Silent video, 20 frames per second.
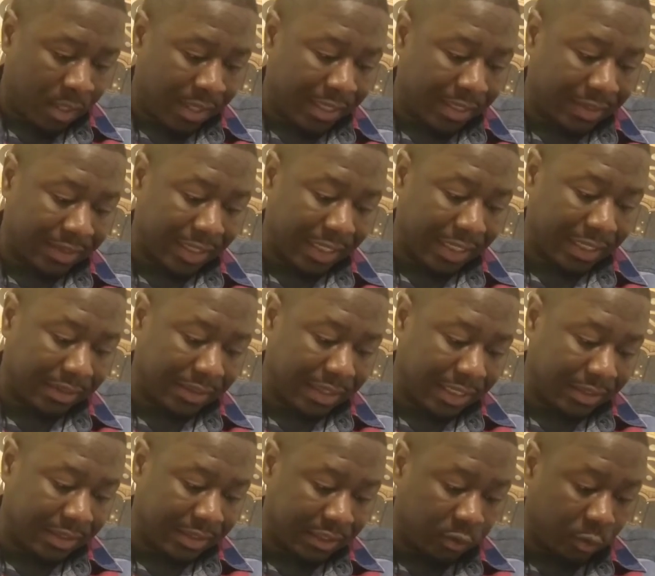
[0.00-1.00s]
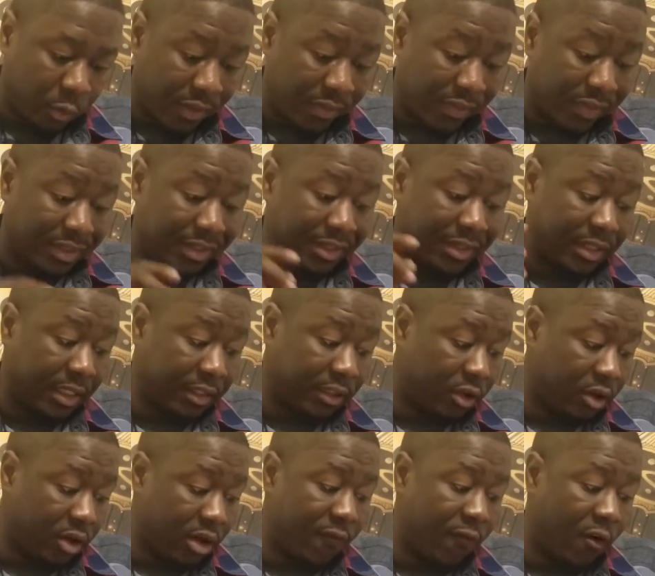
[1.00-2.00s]
It says this is when the
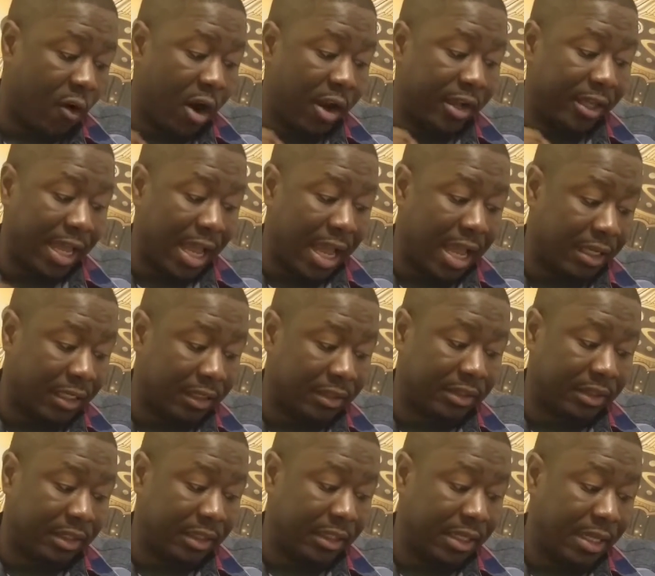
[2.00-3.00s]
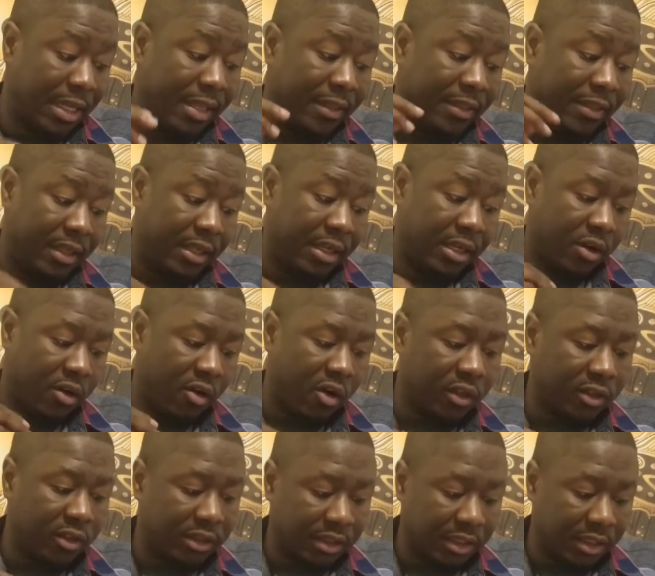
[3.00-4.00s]
center of our galaxy, then
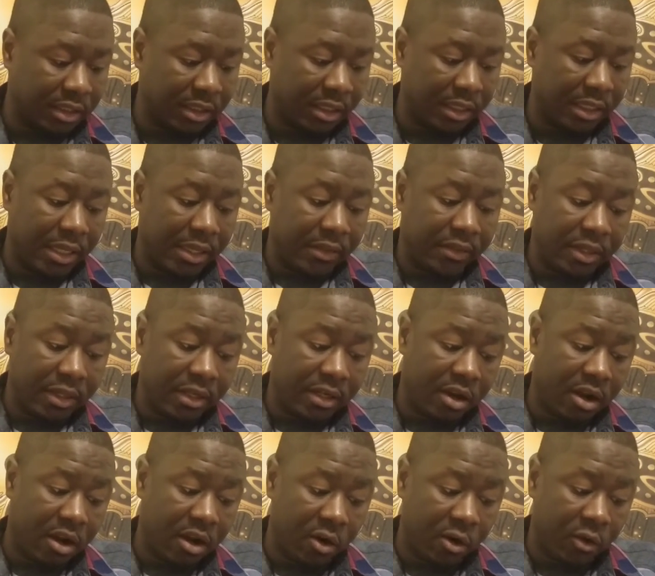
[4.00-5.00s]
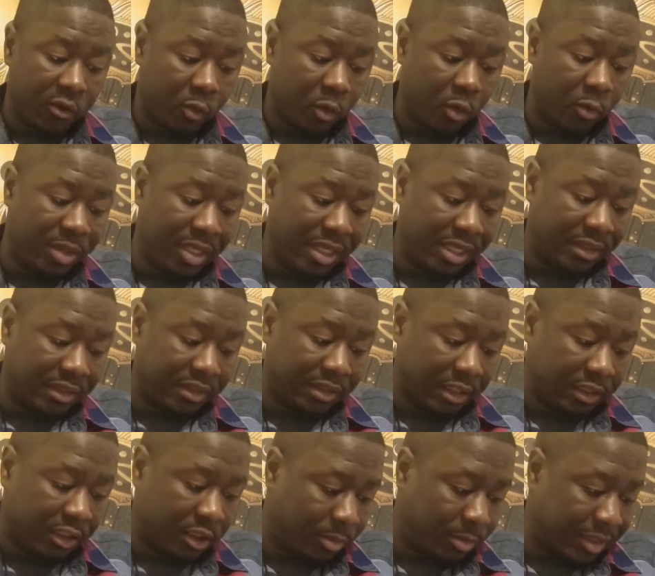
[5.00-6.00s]
our sun, then the earth will be in
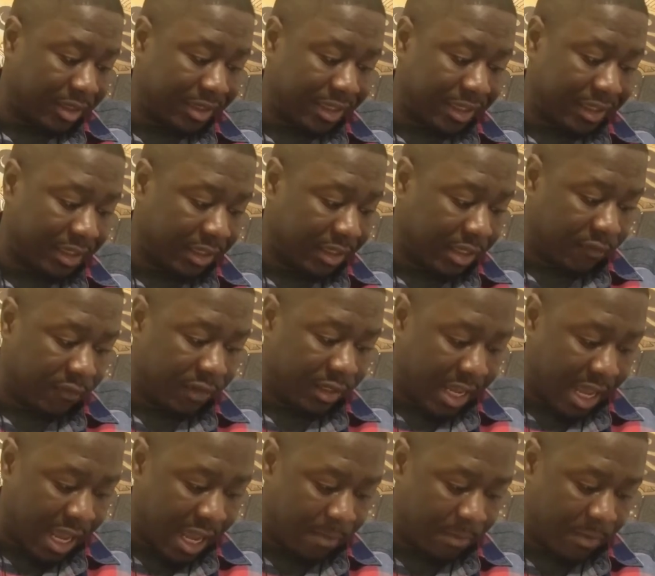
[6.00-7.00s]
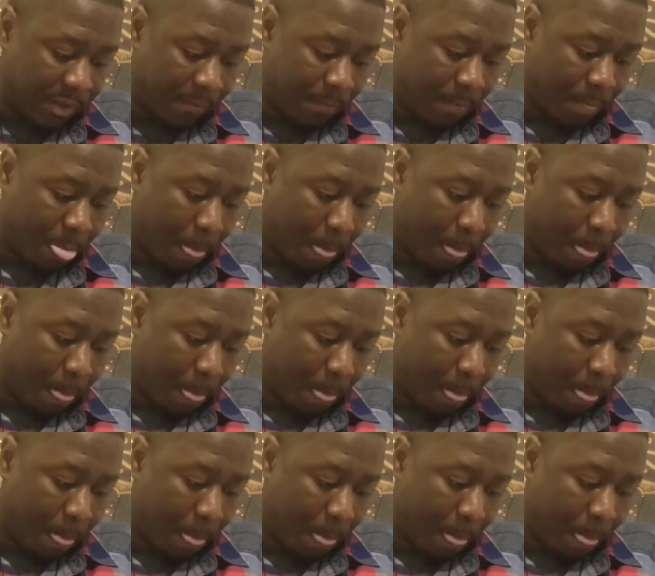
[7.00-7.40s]
such a position of alignment.